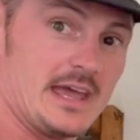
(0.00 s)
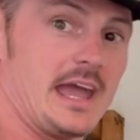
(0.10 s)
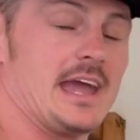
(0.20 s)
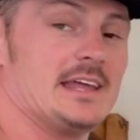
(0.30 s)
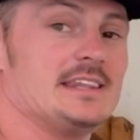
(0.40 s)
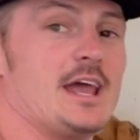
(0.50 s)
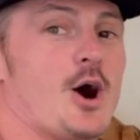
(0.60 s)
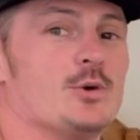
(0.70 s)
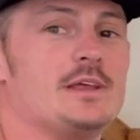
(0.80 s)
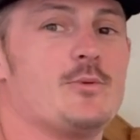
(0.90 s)
And the
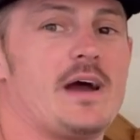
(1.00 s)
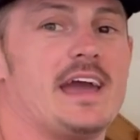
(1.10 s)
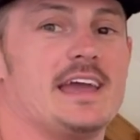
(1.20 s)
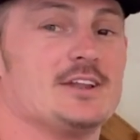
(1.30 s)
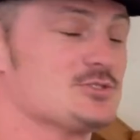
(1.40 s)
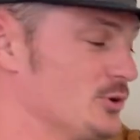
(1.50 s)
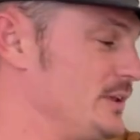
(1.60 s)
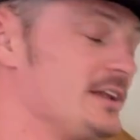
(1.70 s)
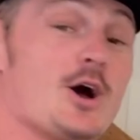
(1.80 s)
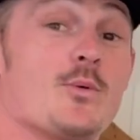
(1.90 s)
only way to
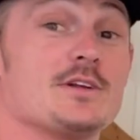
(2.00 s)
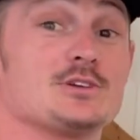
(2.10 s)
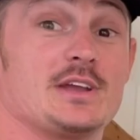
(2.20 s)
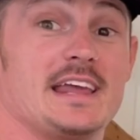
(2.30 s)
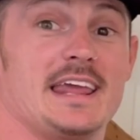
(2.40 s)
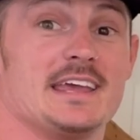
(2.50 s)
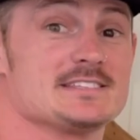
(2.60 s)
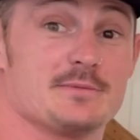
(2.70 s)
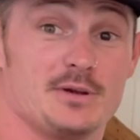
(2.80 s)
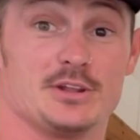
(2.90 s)
truly know what you're getting is
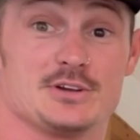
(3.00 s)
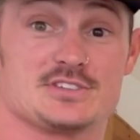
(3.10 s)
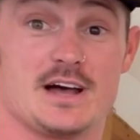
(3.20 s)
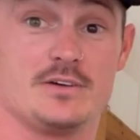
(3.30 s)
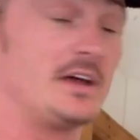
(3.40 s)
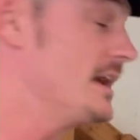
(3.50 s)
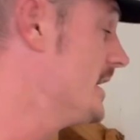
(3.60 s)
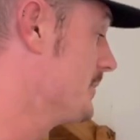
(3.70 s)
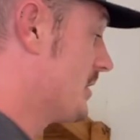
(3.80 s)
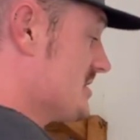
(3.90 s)
to build it yourself,
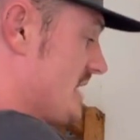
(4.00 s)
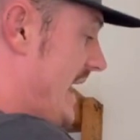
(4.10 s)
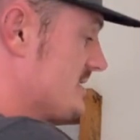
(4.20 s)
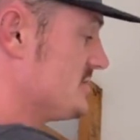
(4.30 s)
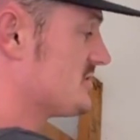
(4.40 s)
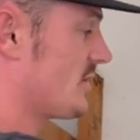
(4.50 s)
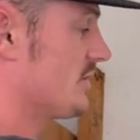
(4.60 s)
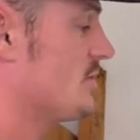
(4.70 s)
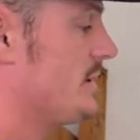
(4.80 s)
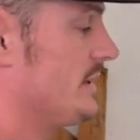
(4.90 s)
because as you
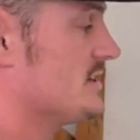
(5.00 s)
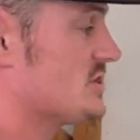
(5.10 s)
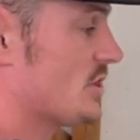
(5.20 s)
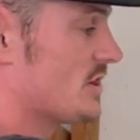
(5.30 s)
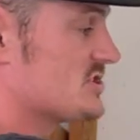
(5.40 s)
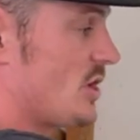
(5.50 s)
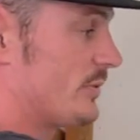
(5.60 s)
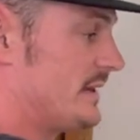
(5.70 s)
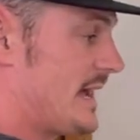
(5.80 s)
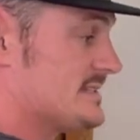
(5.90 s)
start doing this, you're gonna start
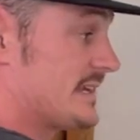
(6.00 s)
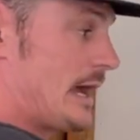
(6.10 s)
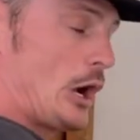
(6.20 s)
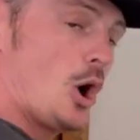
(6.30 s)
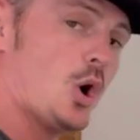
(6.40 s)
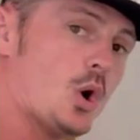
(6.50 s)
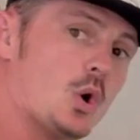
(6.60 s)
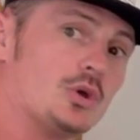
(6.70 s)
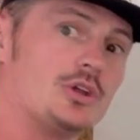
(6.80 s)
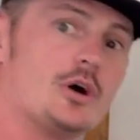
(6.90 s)
realizing like,
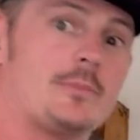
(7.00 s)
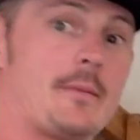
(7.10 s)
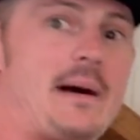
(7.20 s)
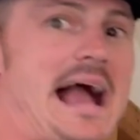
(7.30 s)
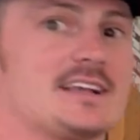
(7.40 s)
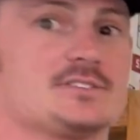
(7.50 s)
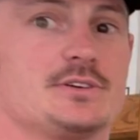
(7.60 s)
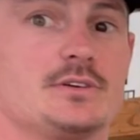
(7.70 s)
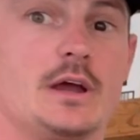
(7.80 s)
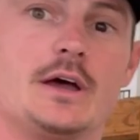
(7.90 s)
oh, you know, my backs
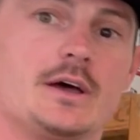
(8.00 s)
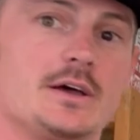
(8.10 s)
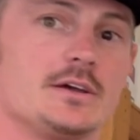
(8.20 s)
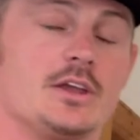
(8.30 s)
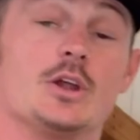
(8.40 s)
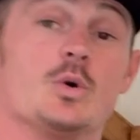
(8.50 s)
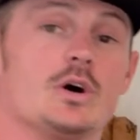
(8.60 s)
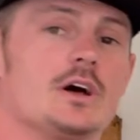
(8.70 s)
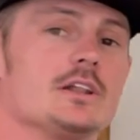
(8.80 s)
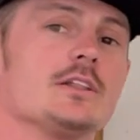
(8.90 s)
are, you know,
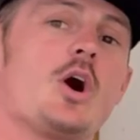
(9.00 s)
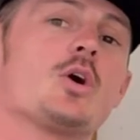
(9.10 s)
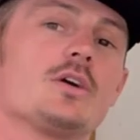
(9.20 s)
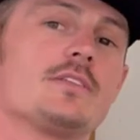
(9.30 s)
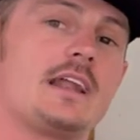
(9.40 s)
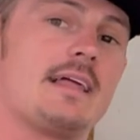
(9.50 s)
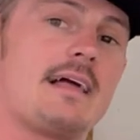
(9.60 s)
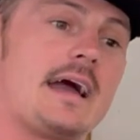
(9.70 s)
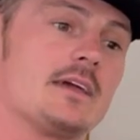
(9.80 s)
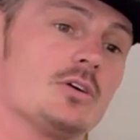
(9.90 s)
longer than I
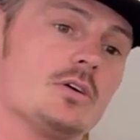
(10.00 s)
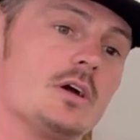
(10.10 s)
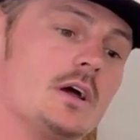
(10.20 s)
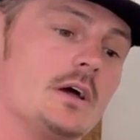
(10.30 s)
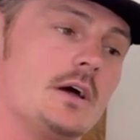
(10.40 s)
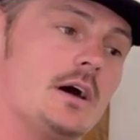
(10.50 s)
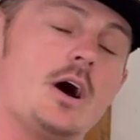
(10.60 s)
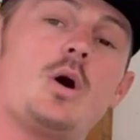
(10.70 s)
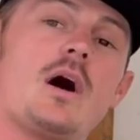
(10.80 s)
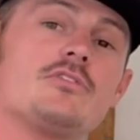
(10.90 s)
like, or
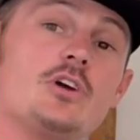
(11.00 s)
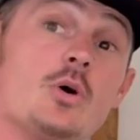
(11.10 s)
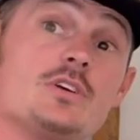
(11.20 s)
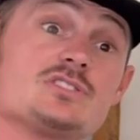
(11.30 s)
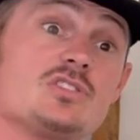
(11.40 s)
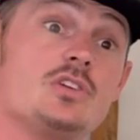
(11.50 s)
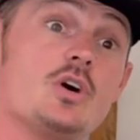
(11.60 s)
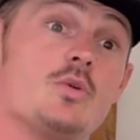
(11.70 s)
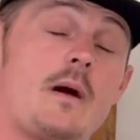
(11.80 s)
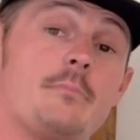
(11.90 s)
oh, I've noticed, you
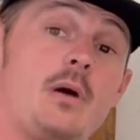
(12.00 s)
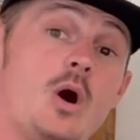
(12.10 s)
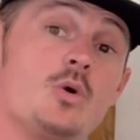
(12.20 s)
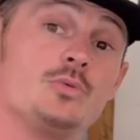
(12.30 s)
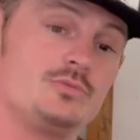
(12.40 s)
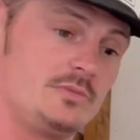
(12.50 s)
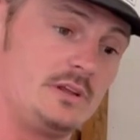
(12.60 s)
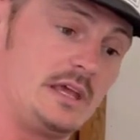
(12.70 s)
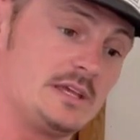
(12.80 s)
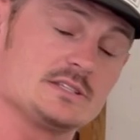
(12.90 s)
know, my bone
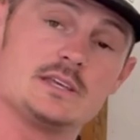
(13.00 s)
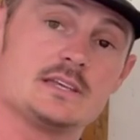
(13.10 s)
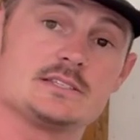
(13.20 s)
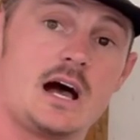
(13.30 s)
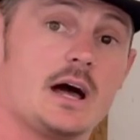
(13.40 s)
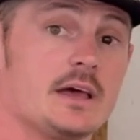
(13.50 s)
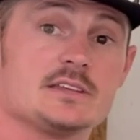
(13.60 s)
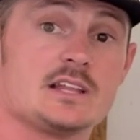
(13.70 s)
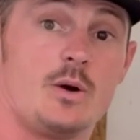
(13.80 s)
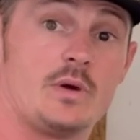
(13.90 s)
is
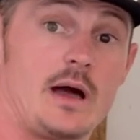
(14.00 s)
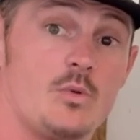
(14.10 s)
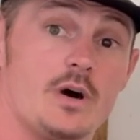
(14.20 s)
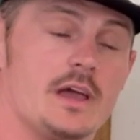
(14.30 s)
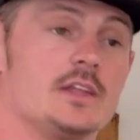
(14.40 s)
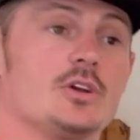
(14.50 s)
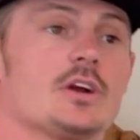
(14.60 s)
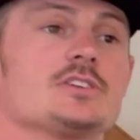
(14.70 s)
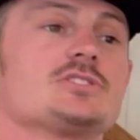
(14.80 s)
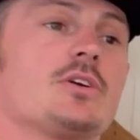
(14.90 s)
not what I want. And you're
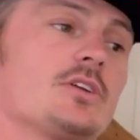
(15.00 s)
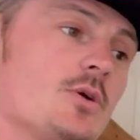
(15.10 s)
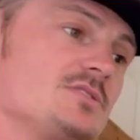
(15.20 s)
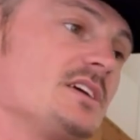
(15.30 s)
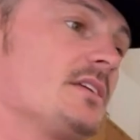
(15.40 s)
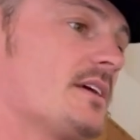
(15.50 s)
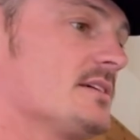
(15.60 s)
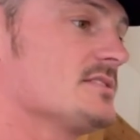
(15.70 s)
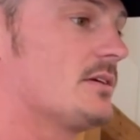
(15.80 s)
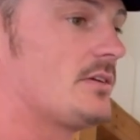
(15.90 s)
gonna start noticing
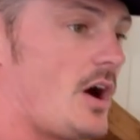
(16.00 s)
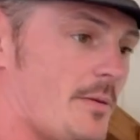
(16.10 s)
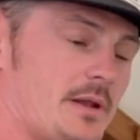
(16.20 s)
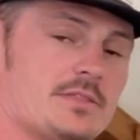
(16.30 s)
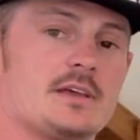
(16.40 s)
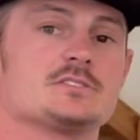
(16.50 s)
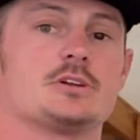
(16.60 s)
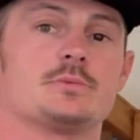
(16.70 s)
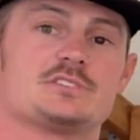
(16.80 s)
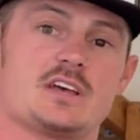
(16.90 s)
things that are dominant, things that
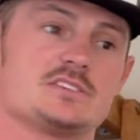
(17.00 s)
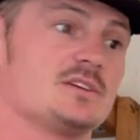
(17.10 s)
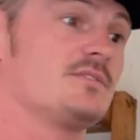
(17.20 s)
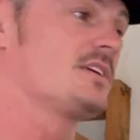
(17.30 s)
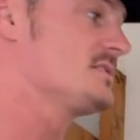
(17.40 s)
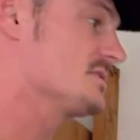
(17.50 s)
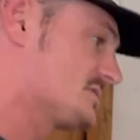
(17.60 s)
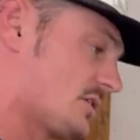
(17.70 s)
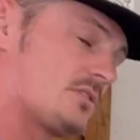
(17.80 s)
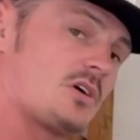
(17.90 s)
are recessive, things that
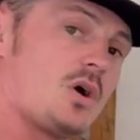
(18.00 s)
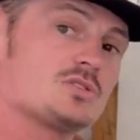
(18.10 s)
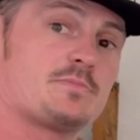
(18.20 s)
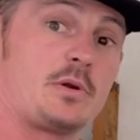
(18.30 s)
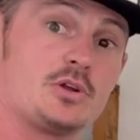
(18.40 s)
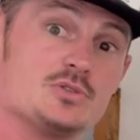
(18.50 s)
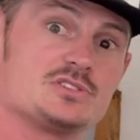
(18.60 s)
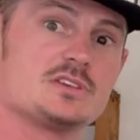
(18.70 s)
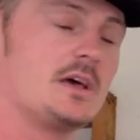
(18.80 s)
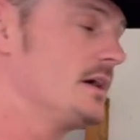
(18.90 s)
certain dogs
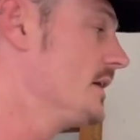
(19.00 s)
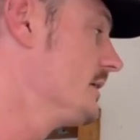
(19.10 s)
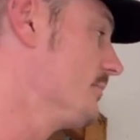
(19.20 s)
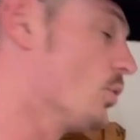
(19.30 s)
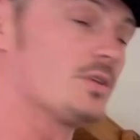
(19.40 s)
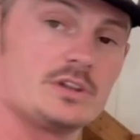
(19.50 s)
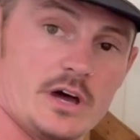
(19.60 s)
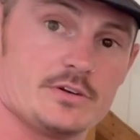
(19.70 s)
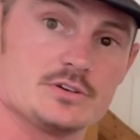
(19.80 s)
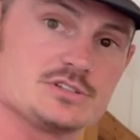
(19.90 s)
produce more than
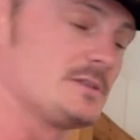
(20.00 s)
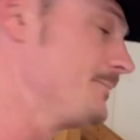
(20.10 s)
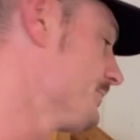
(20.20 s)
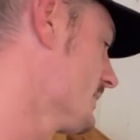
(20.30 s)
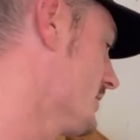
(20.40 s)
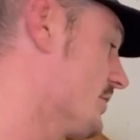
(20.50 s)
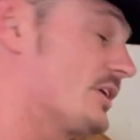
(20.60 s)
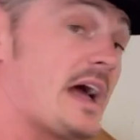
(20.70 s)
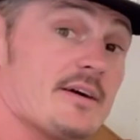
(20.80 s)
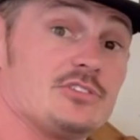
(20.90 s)
others. You're
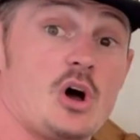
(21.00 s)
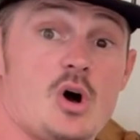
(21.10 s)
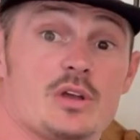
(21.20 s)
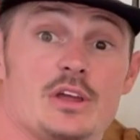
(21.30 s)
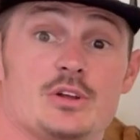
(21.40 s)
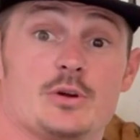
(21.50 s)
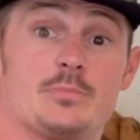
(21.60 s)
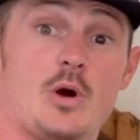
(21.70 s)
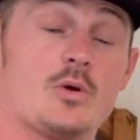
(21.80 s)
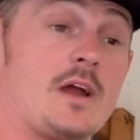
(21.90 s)
gonna have a dog in your
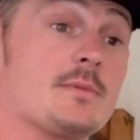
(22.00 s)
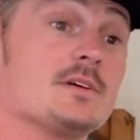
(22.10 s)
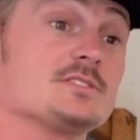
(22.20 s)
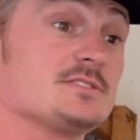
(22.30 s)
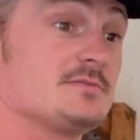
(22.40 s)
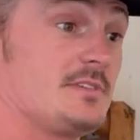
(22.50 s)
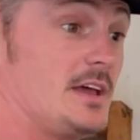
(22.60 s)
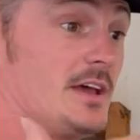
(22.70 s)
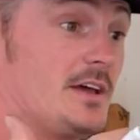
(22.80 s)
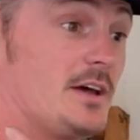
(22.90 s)
program that's
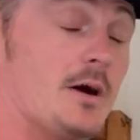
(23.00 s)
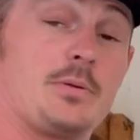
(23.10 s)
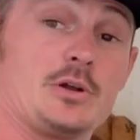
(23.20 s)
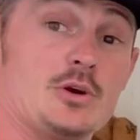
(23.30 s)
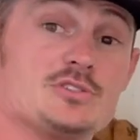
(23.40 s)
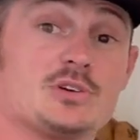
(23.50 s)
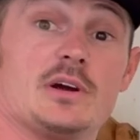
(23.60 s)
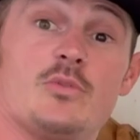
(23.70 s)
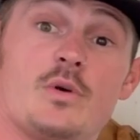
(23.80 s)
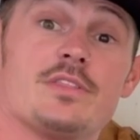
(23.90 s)
a producer
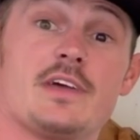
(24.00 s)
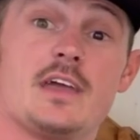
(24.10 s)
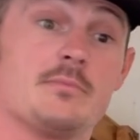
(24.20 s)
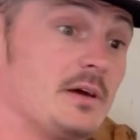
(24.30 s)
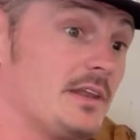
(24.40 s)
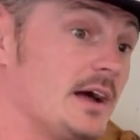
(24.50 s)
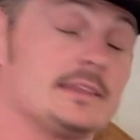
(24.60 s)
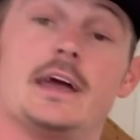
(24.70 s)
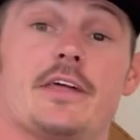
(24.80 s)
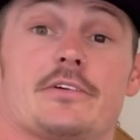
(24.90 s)
of one thing, but not
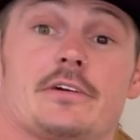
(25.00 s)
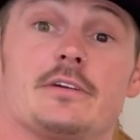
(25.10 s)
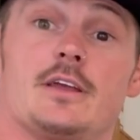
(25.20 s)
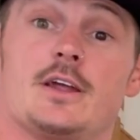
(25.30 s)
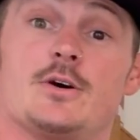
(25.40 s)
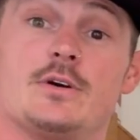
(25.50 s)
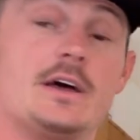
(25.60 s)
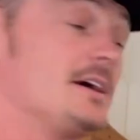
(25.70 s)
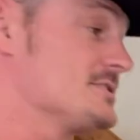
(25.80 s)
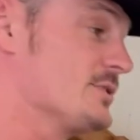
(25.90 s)
the other, you know?
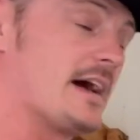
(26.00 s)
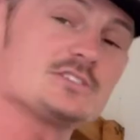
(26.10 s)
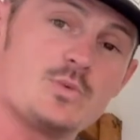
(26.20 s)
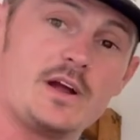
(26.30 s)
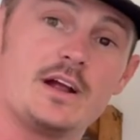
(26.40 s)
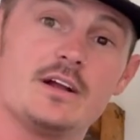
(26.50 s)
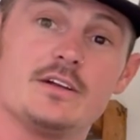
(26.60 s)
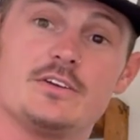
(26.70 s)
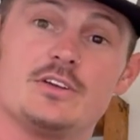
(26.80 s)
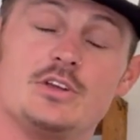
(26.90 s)
So that's
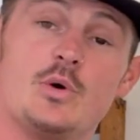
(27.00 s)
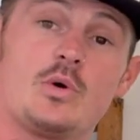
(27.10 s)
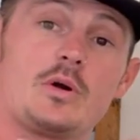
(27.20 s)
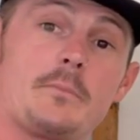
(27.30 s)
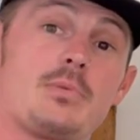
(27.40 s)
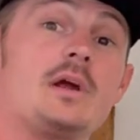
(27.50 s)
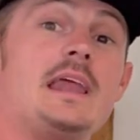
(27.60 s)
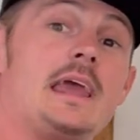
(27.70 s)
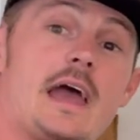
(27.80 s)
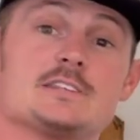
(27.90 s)
where your
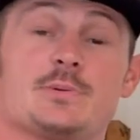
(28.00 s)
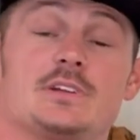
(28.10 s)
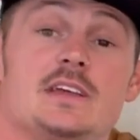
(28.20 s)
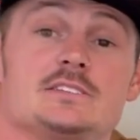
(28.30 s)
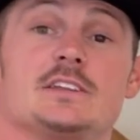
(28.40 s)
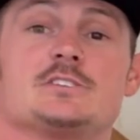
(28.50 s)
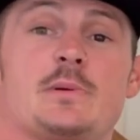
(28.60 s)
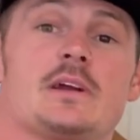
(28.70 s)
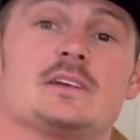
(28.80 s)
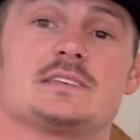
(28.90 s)
breeding expertise and
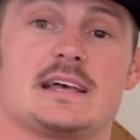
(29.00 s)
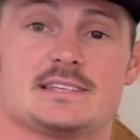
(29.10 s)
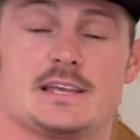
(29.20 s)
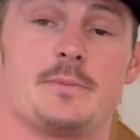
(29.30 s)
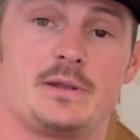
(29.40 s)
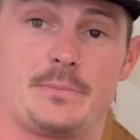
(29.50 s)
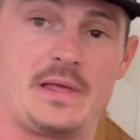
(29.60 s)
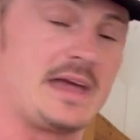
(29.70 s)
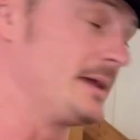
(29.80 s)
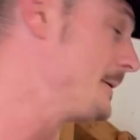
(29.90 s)
experience has to come into play.